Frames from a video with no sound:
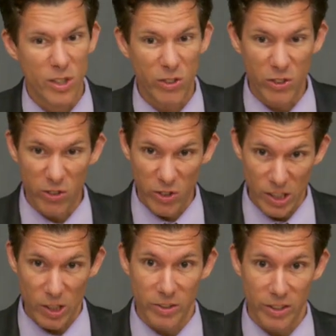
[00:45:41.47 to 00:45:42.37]

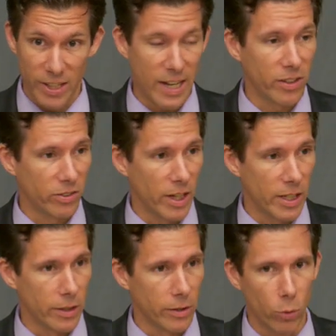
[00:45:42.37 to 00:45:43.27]
still today
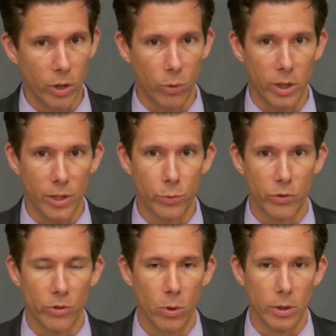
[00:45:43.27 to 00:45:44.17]
saying the 2020 election was
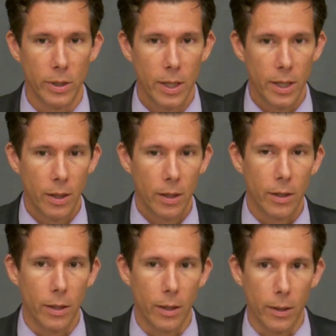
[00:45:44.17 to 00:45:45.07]
stolen
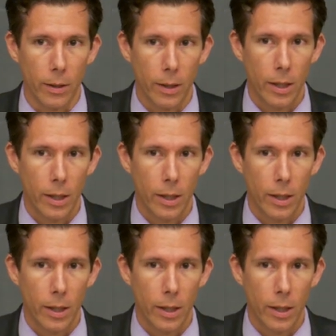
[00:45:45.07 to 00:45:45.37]
uh,